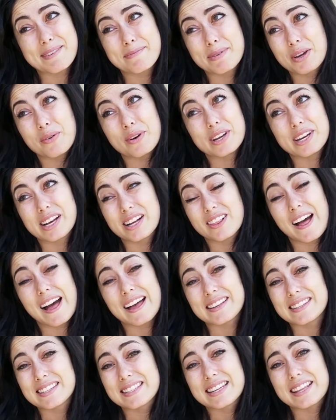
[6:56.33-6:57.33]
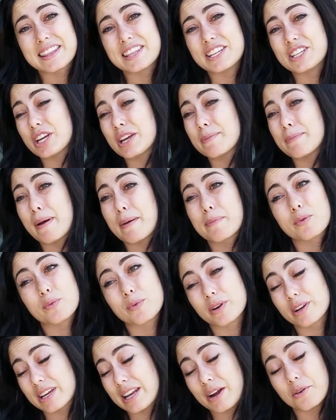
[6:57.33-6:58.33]
And like I've been going to classes at the
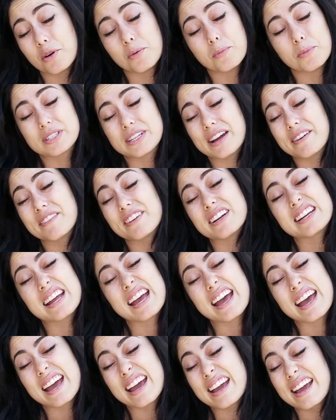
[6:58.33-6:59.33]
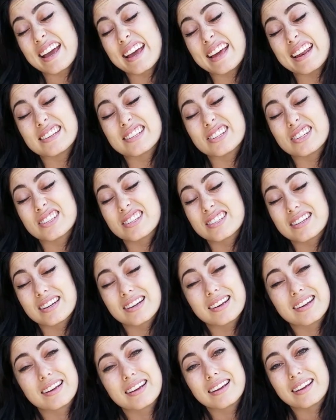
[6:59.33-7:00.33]
gym, I've been working out almost every day, and
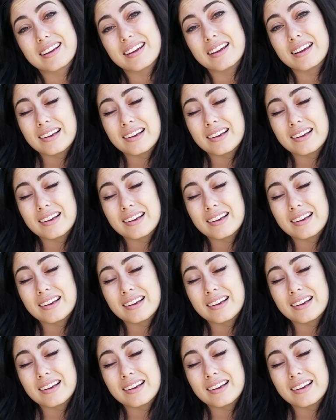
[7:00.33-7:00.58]
it's just